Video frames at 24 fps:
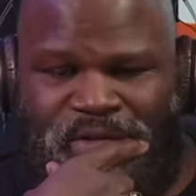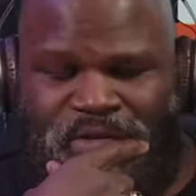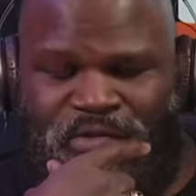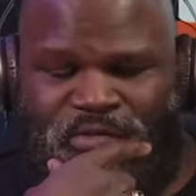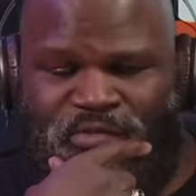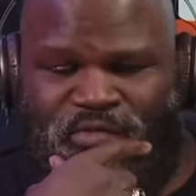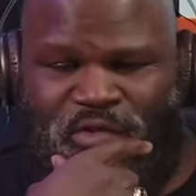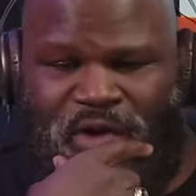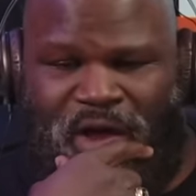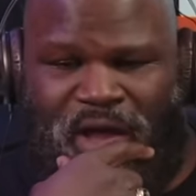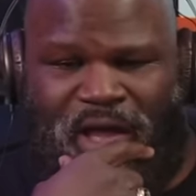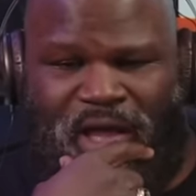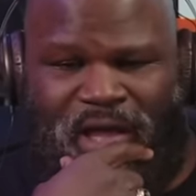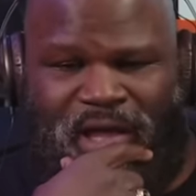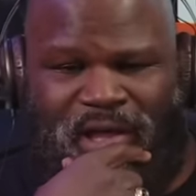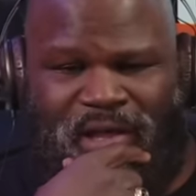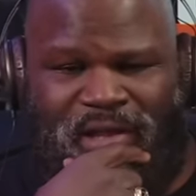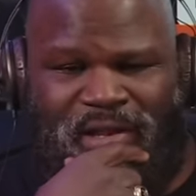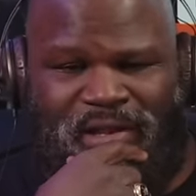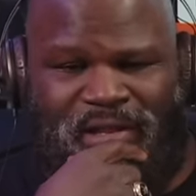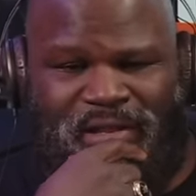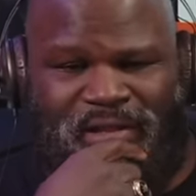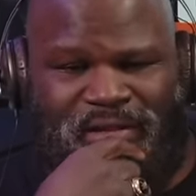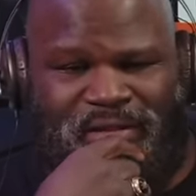
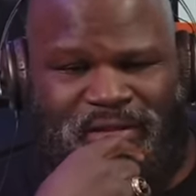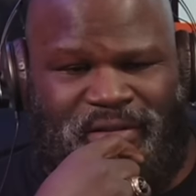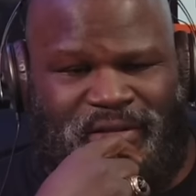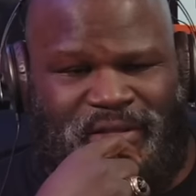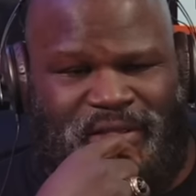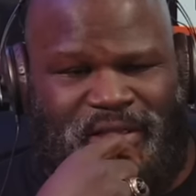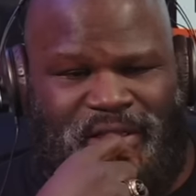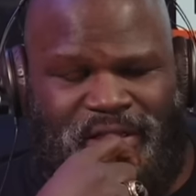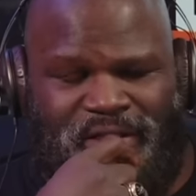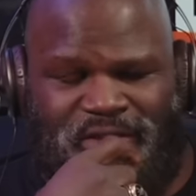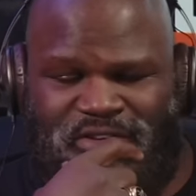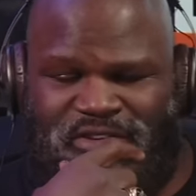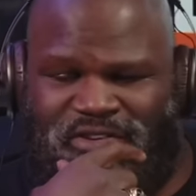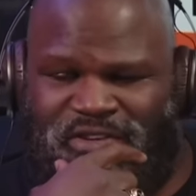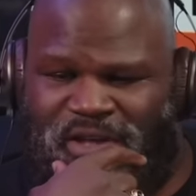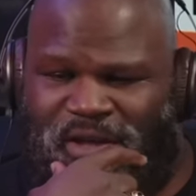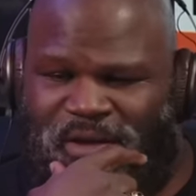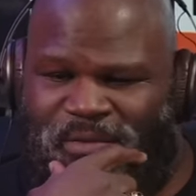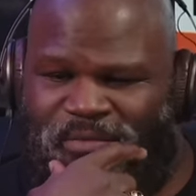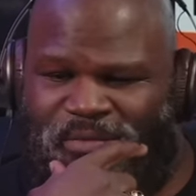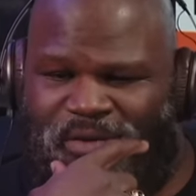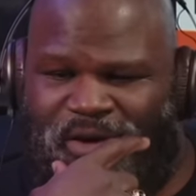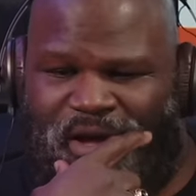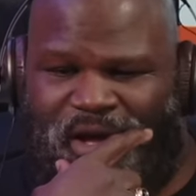and Ken
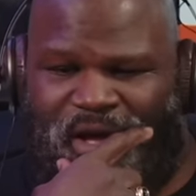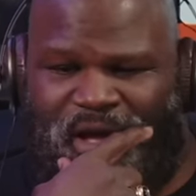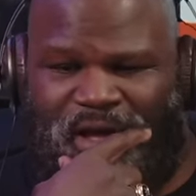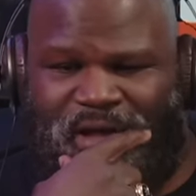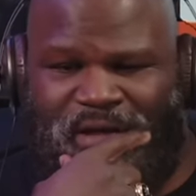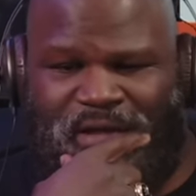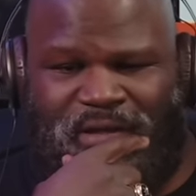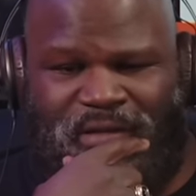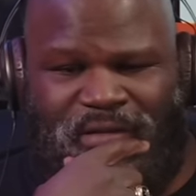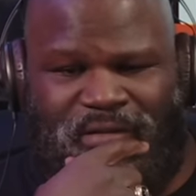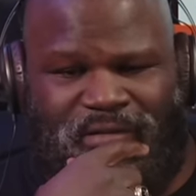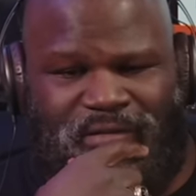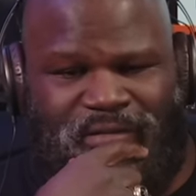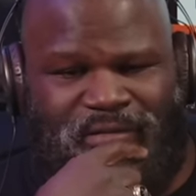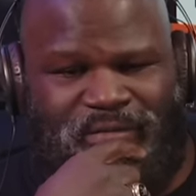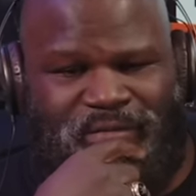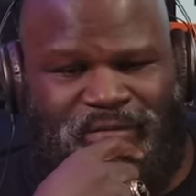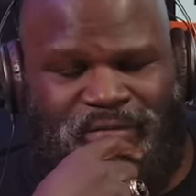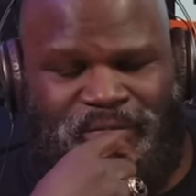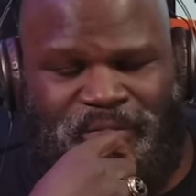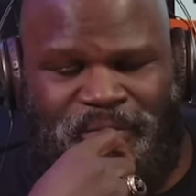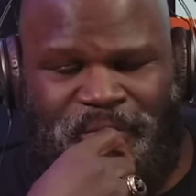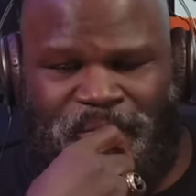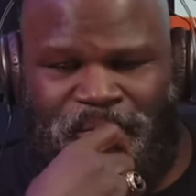Shamrock and
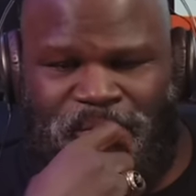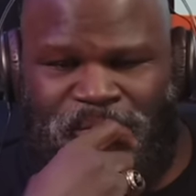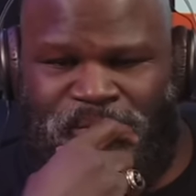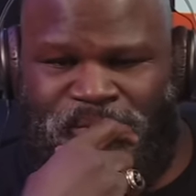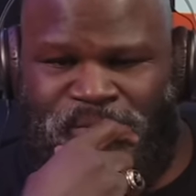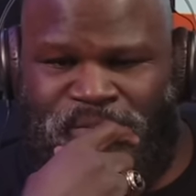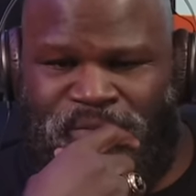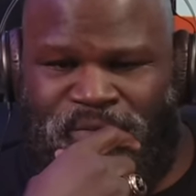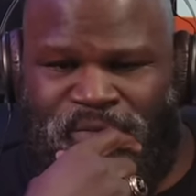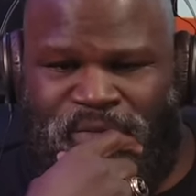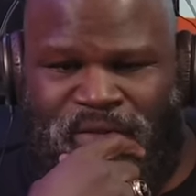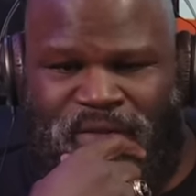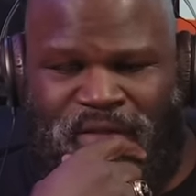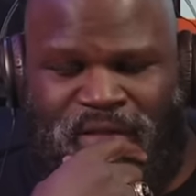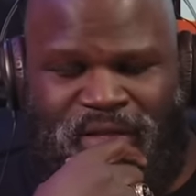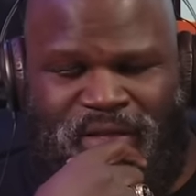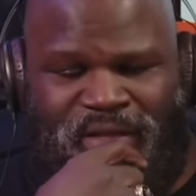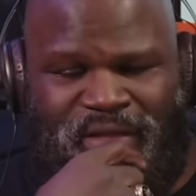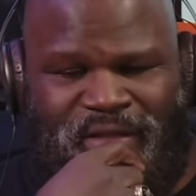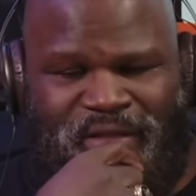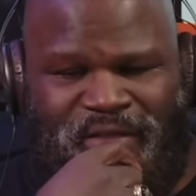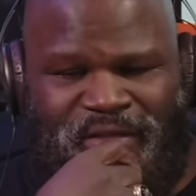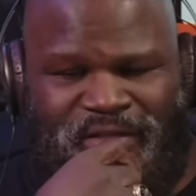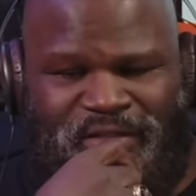
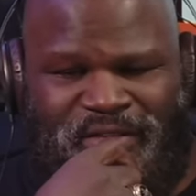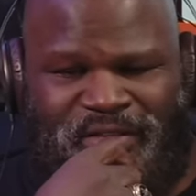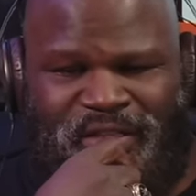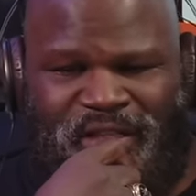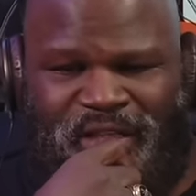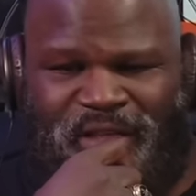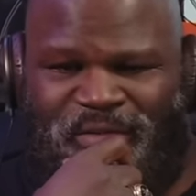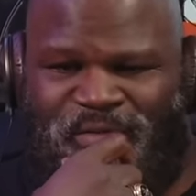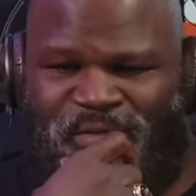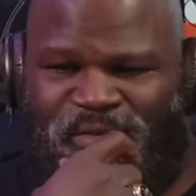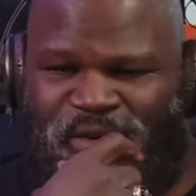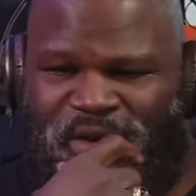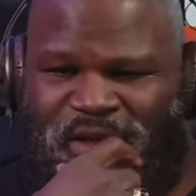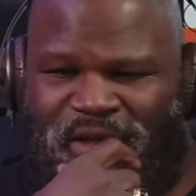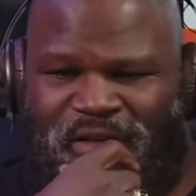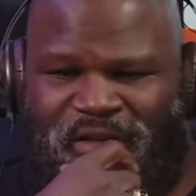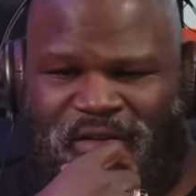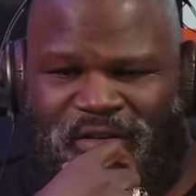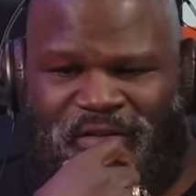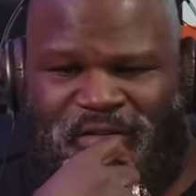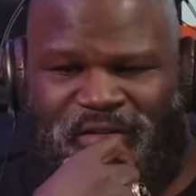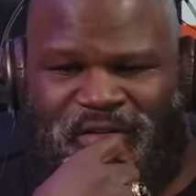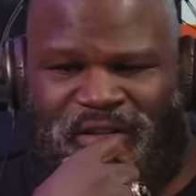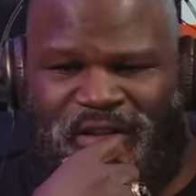Steve
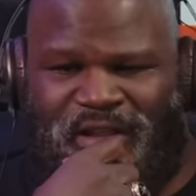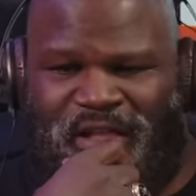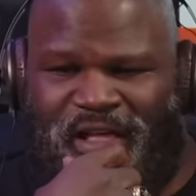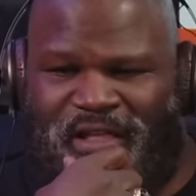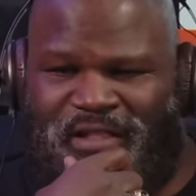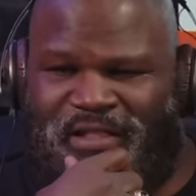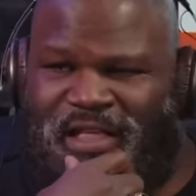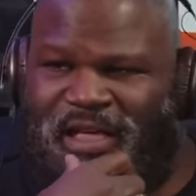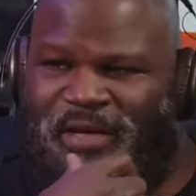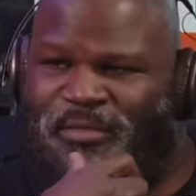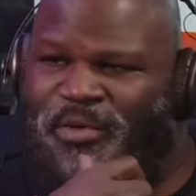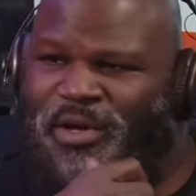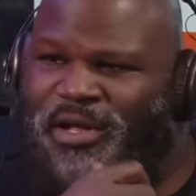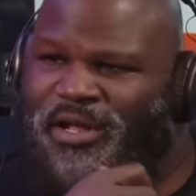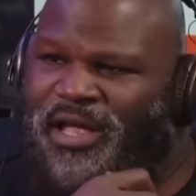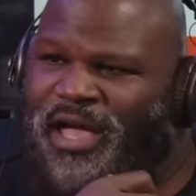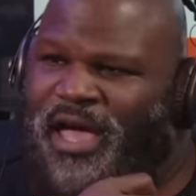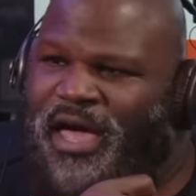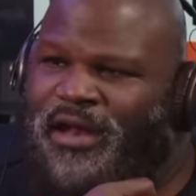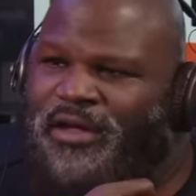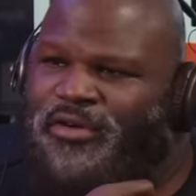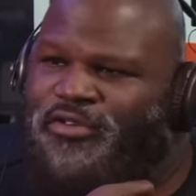Regal, and they went and got a